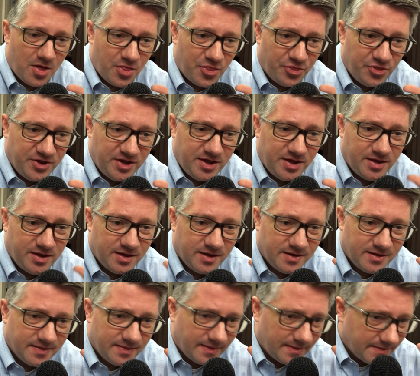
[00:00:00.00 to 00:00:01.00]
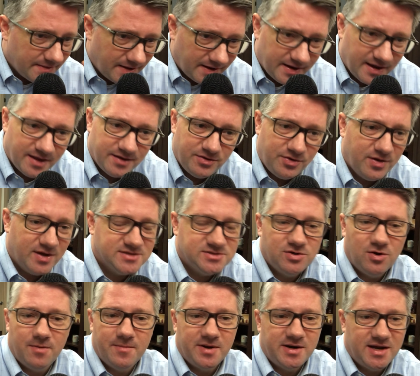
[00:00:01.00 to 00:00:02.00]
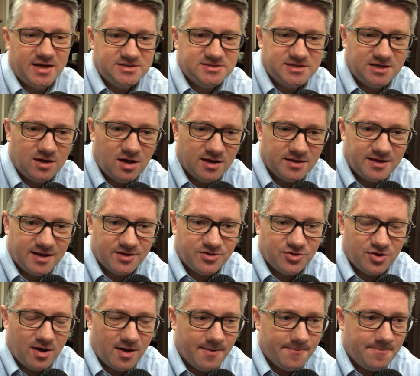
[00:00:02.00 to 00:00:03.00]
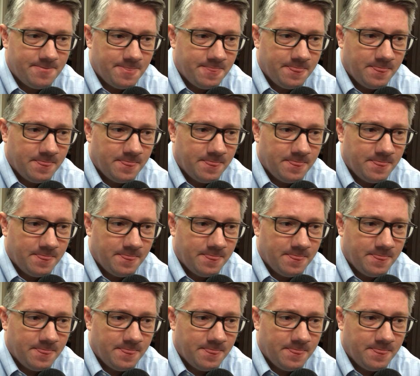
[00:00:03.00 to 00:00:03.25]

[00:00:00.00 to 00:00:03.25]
again, you guys know I'm on Nice and Contact Shop.